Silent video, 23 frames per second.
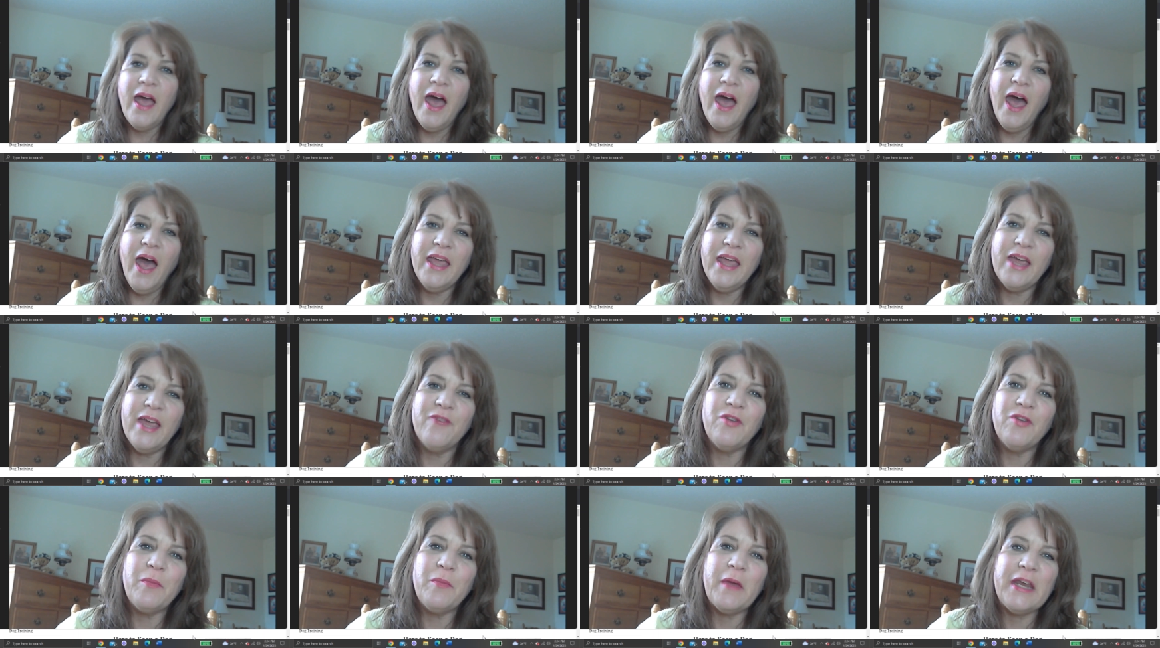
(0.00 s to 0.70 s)
Hi,
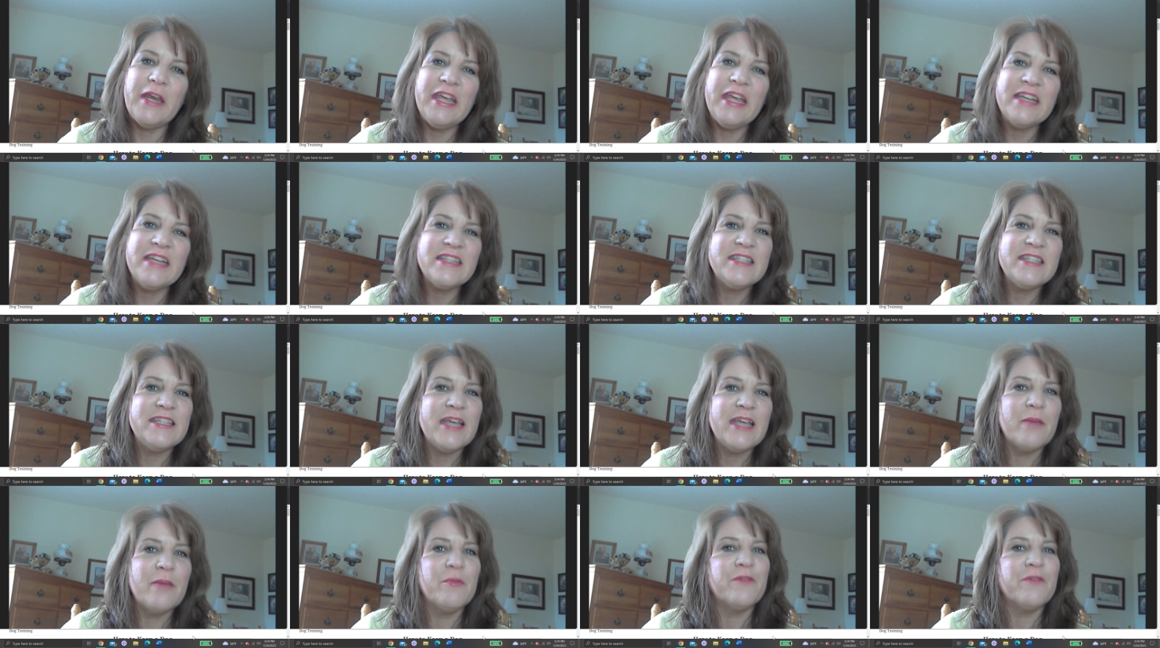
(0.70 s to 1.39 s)
everybody. It's
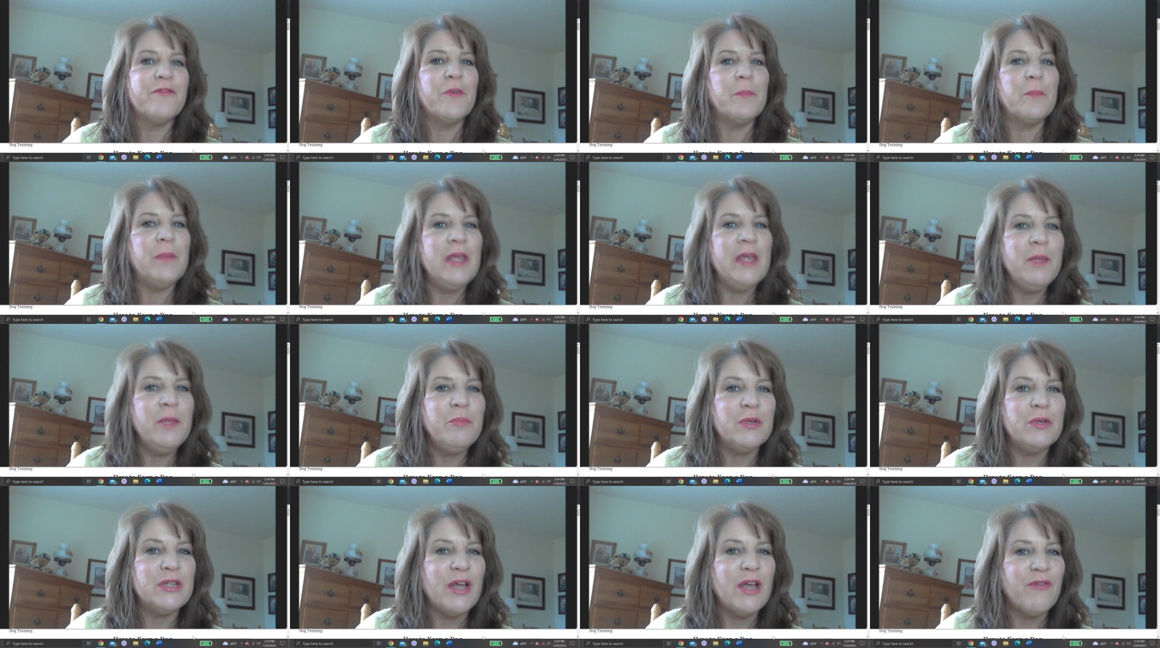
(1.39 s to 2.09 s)
Debra from
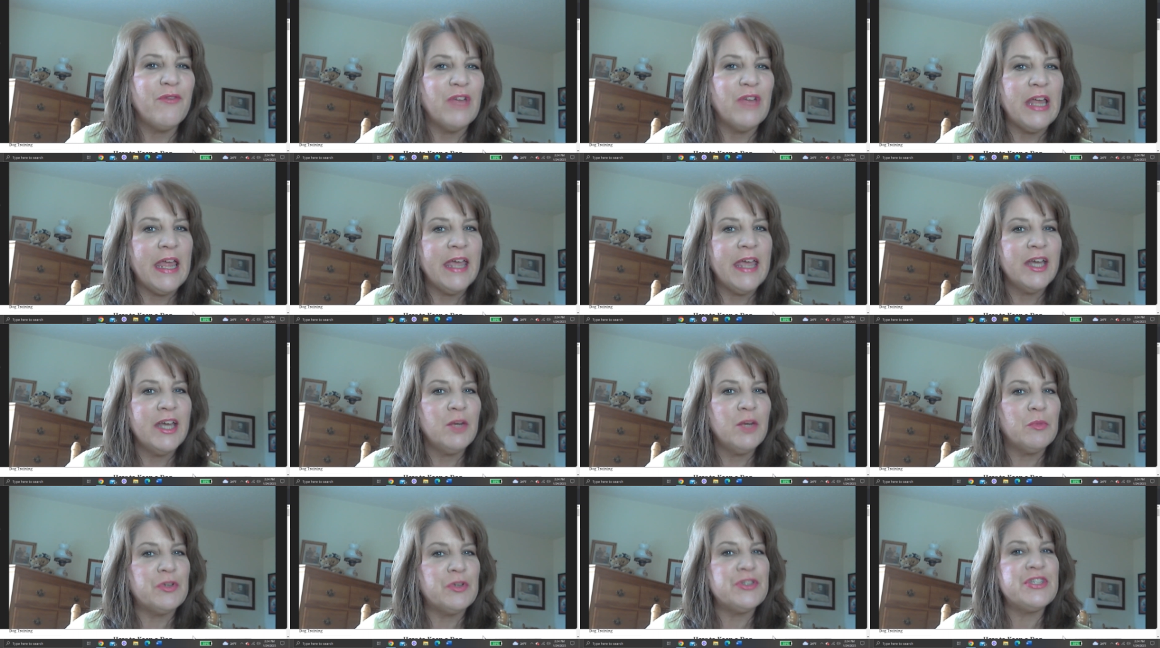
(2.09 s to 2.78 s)

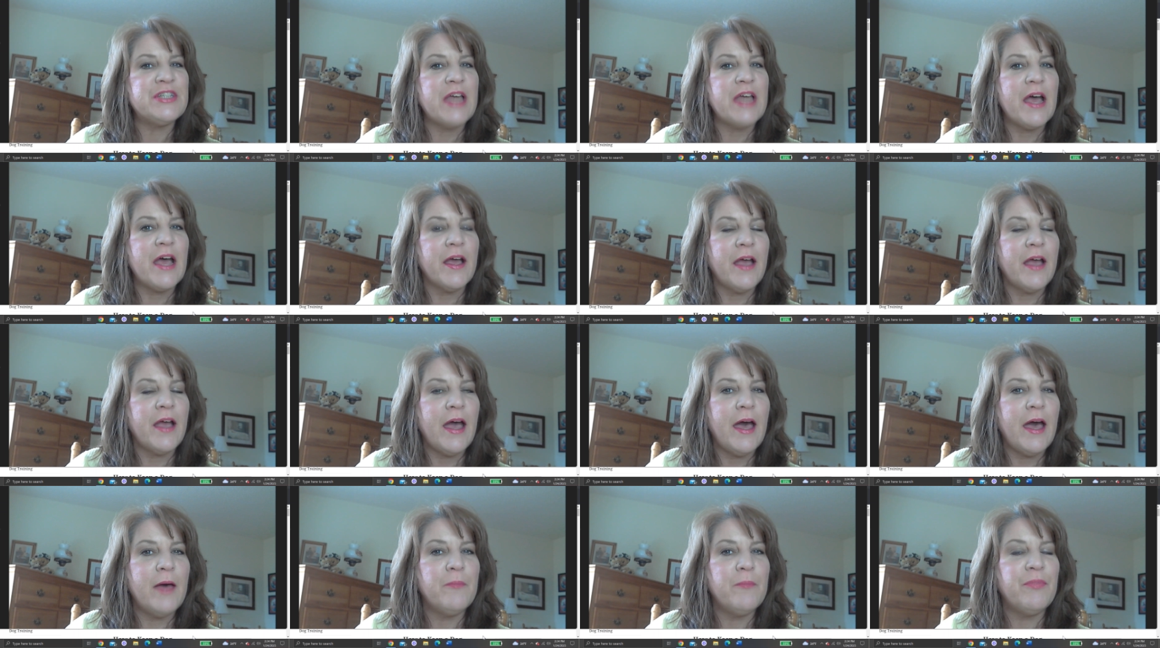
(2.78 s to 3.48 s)

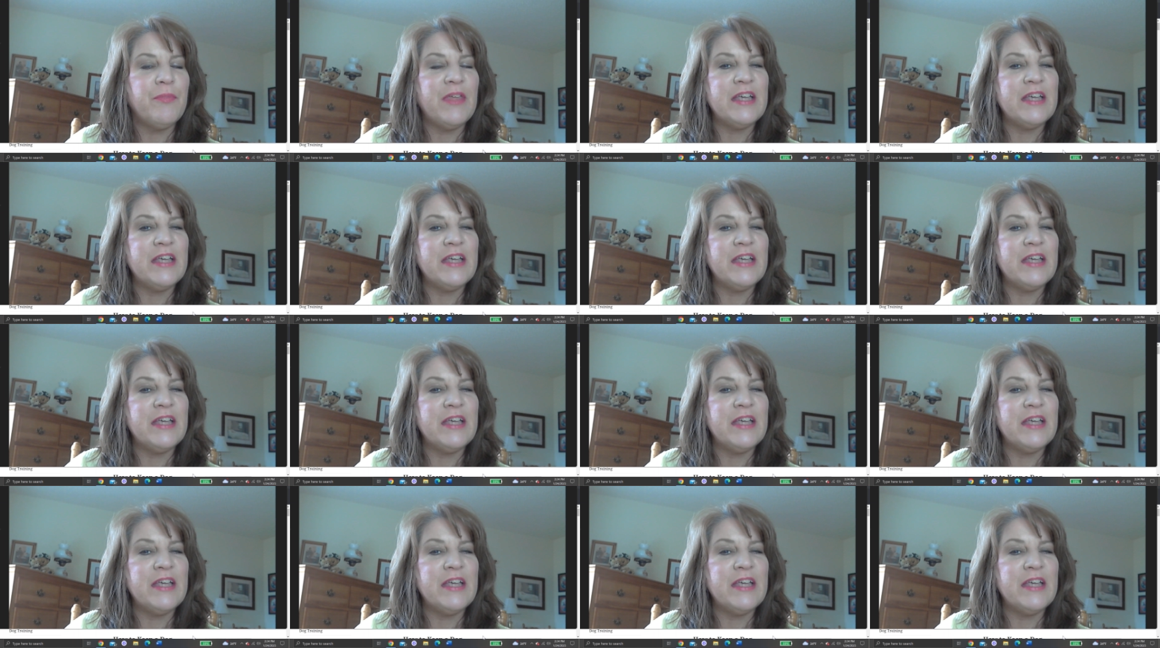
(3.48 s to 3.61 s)
PeopleLovingAnimals.com.